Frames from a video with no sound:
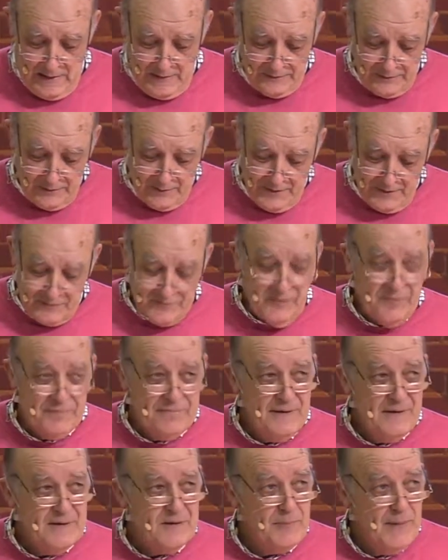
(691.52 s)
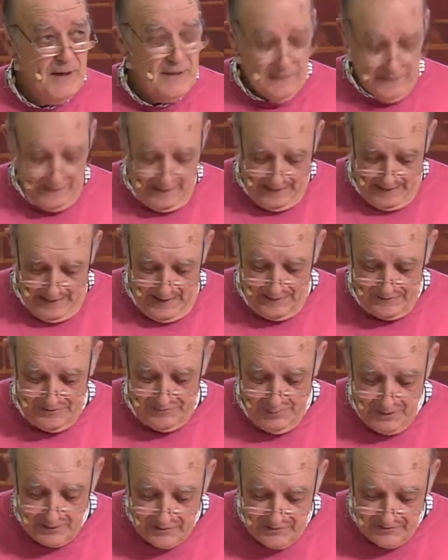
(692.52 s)
So it's a fundamental
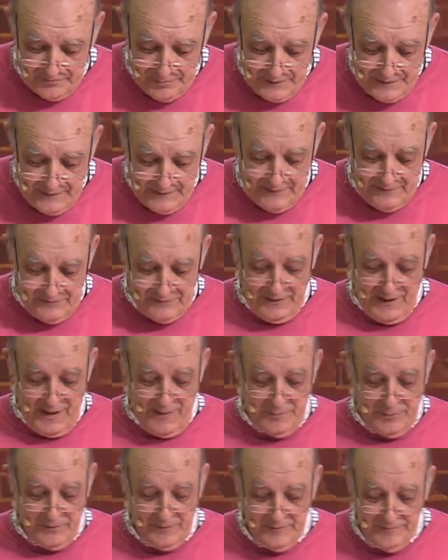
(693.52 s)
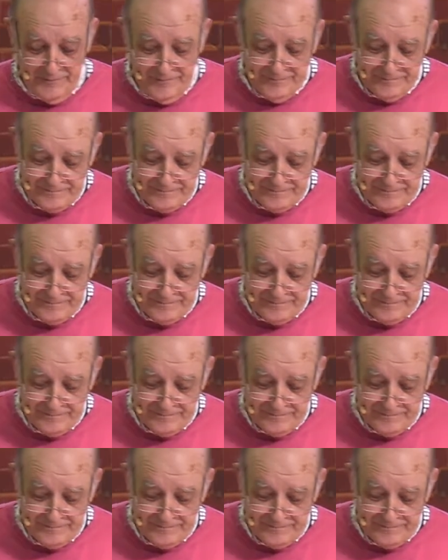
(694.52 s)
aspect of being a disciple.